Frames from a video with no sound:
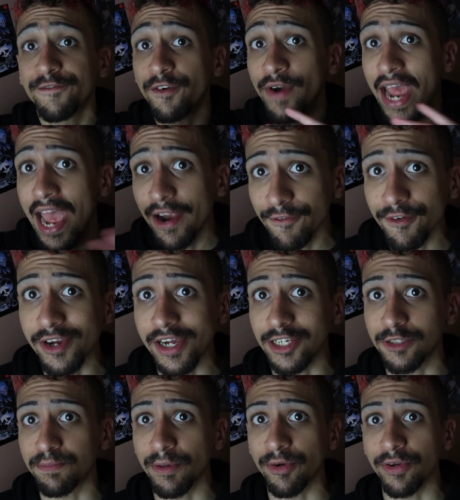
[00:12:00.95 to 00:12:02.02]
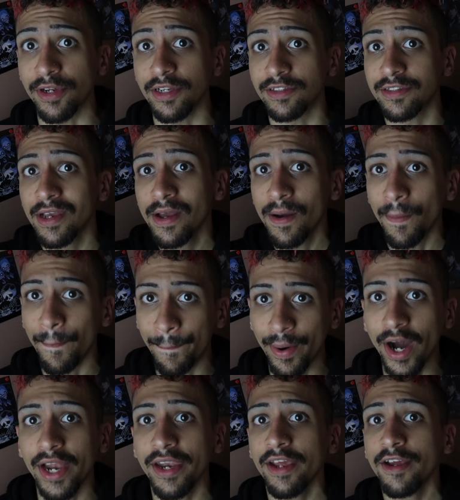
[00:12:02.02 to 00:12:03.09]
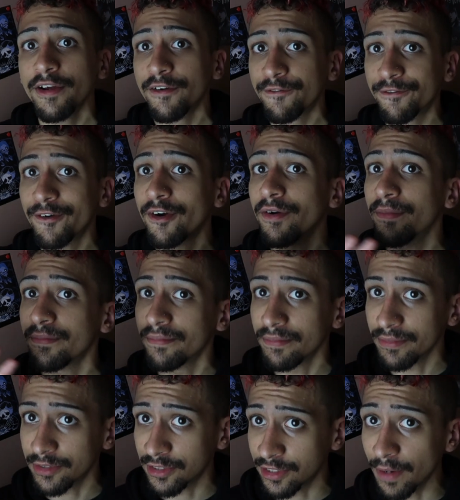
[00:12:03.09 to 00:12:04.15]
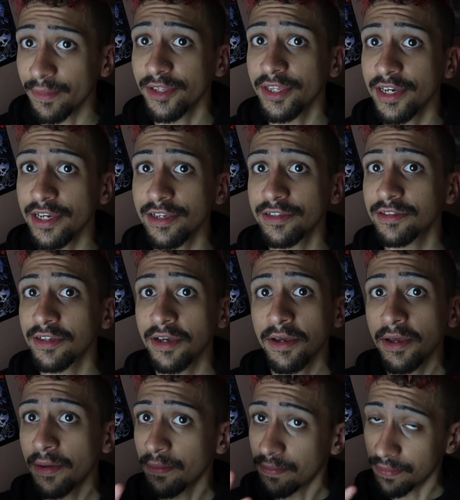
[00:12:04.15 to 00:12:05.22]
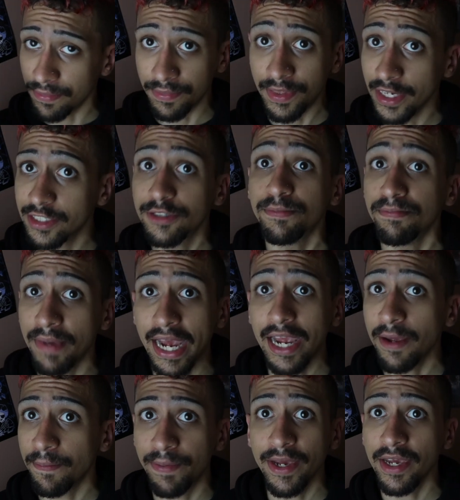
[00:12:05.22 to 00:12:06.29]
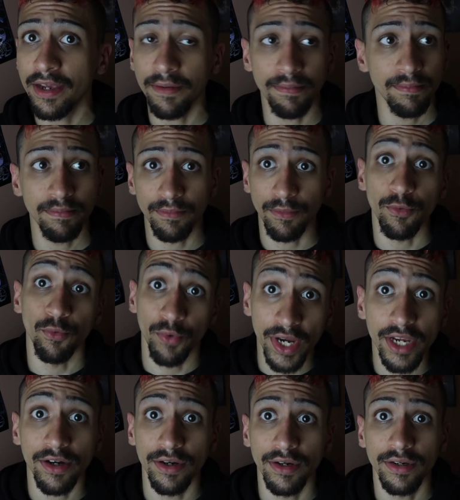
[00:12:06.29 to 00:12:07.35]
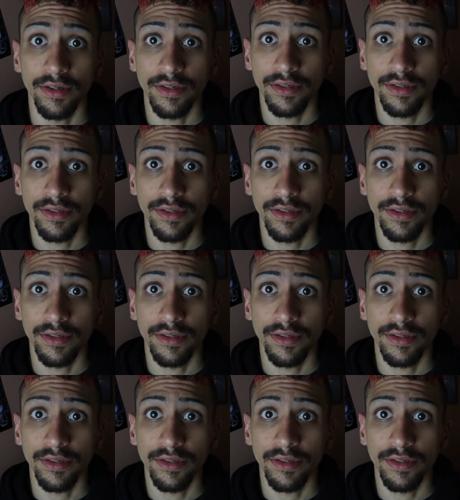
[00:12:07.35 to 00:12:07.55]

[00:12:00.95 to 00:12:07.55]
for every experience, but for some of these, this may be real.